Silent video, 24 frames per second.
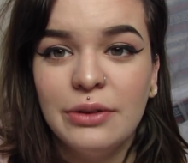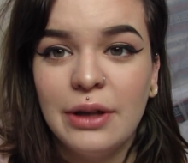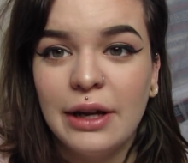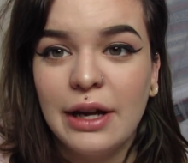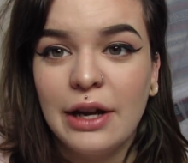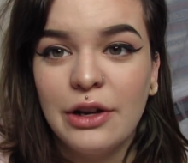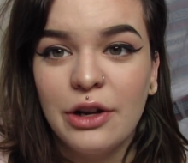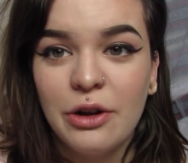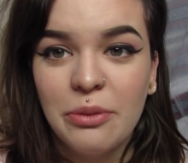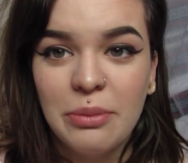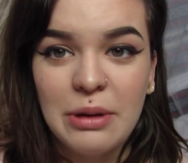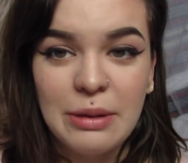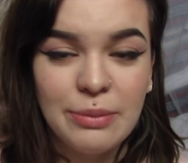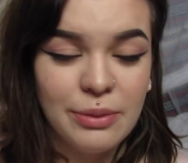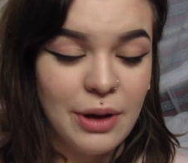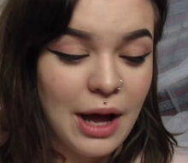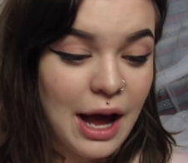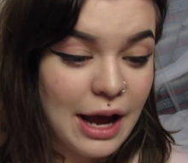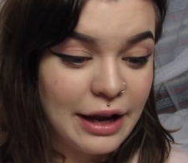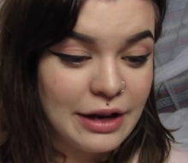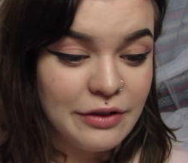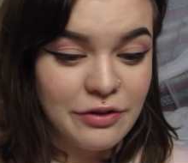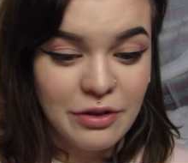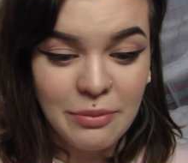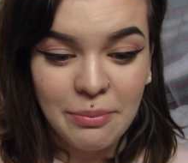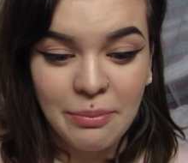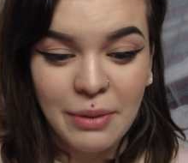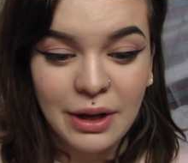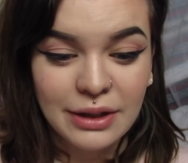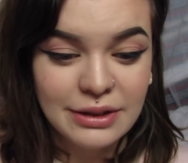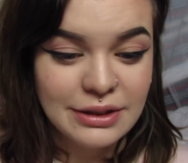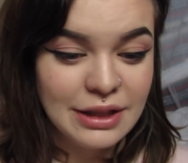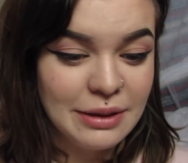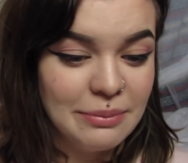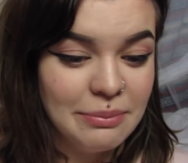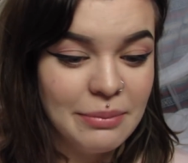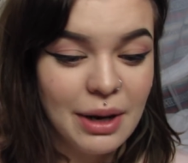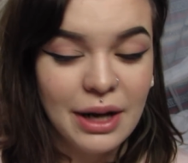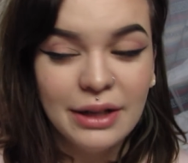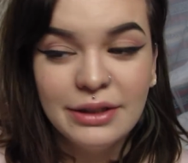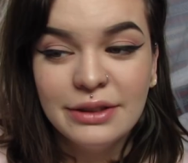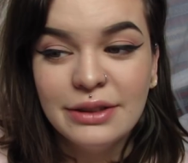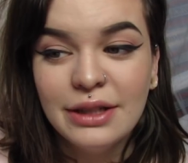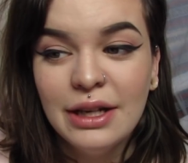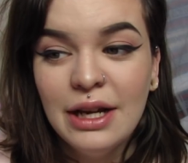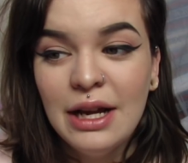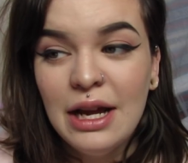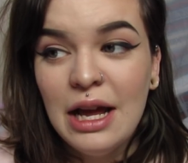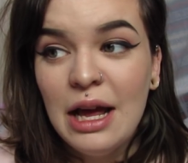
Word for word: Like, I know people hide it for months and months,